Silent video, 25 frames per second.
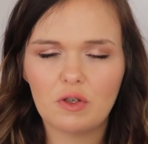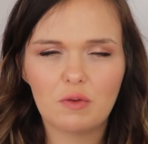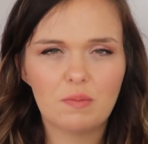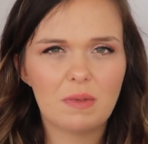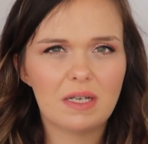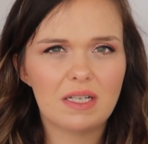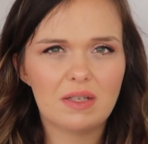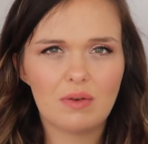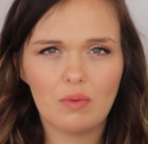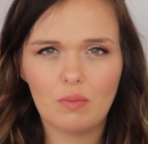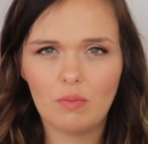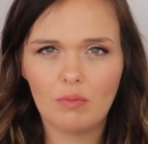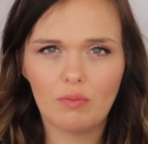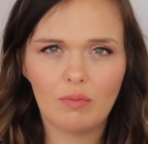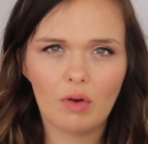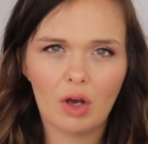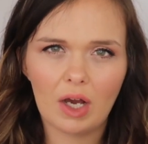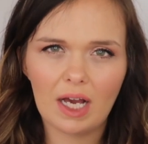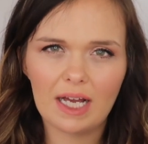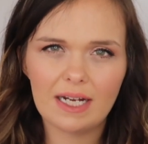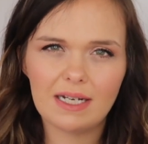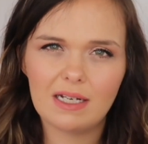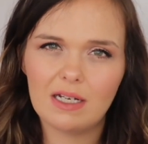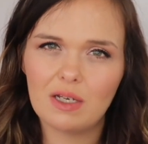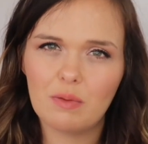much better and we've
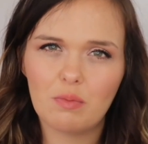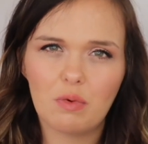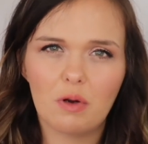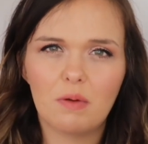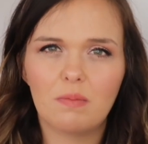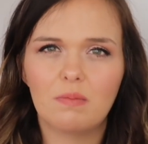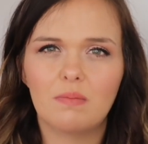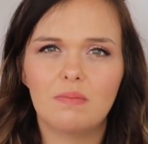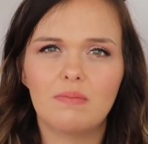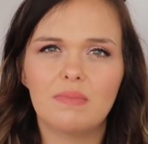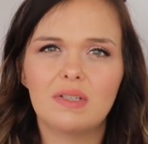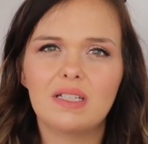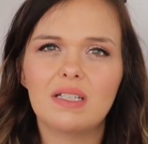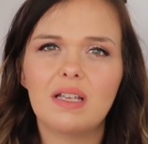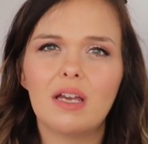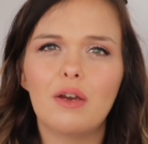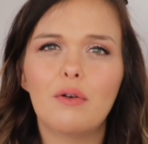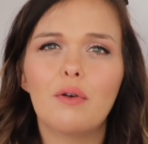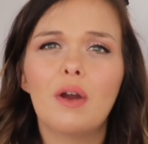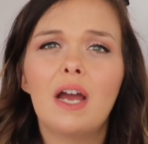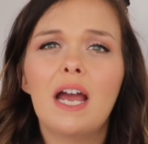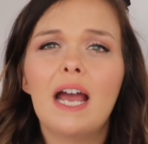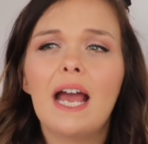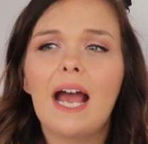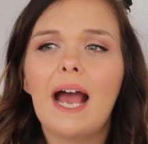not had any problems,
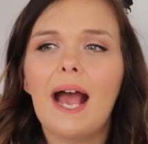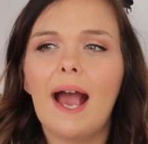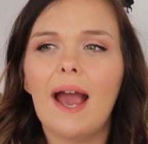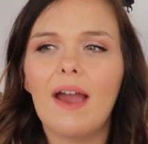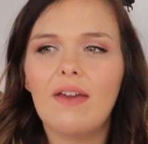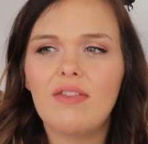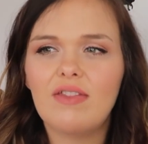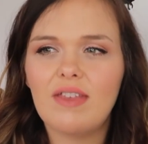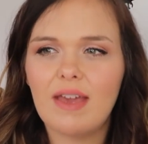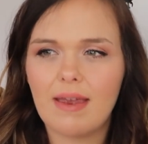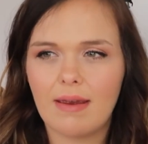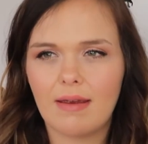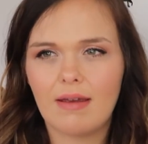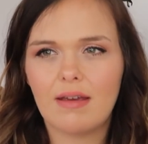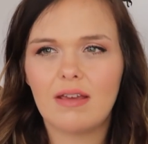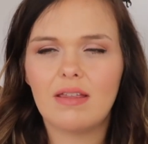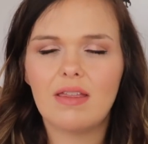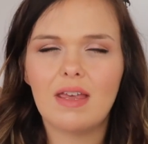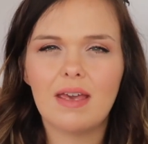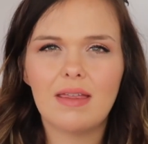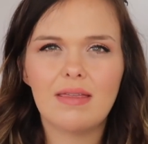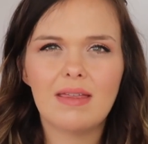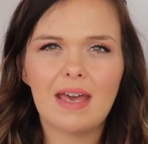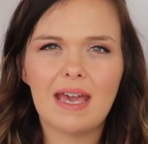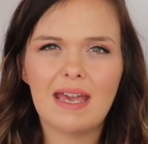so I think
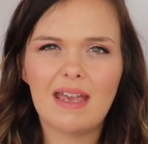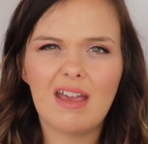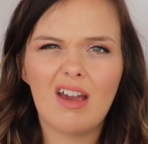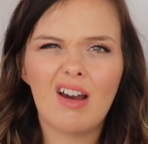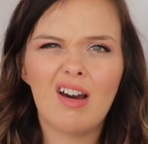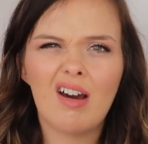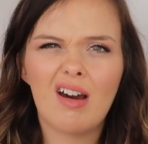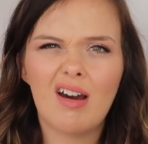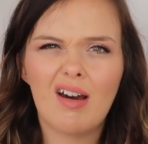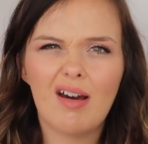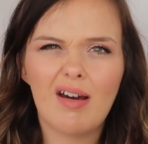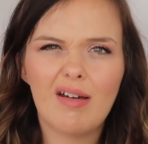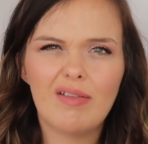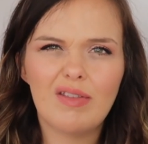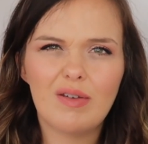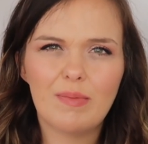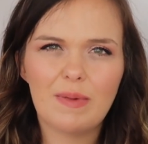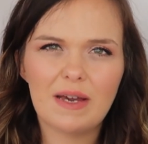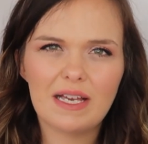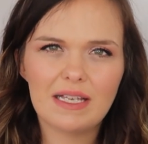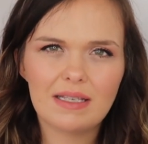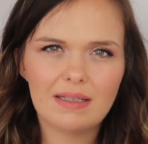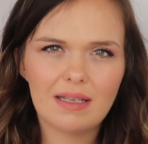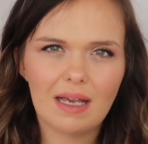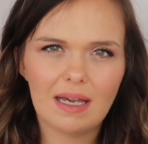that they are the
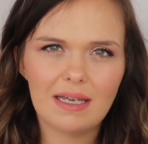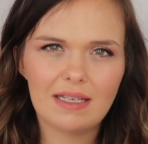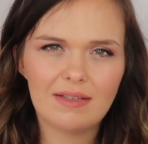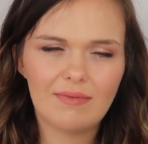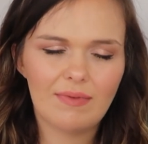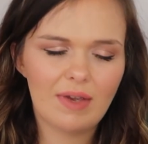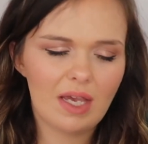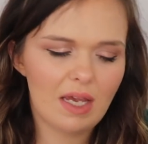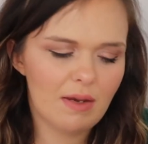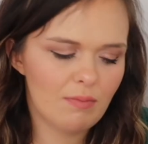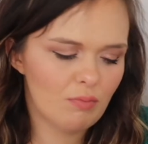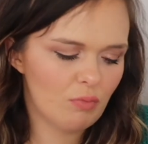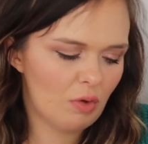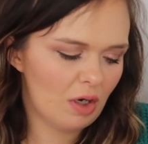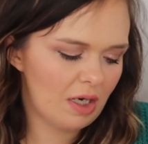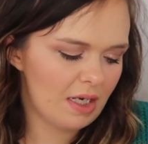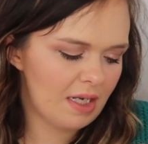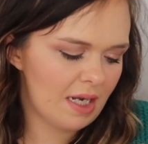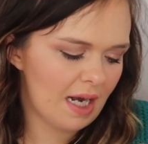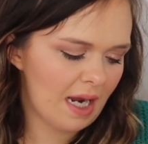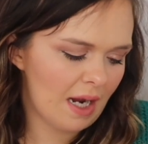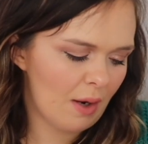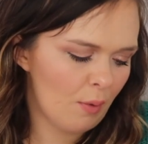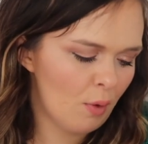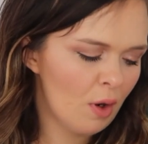best size for him
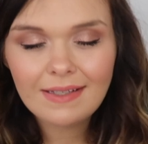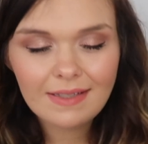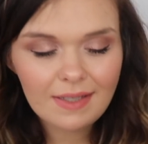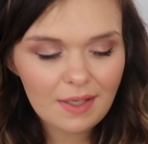right now.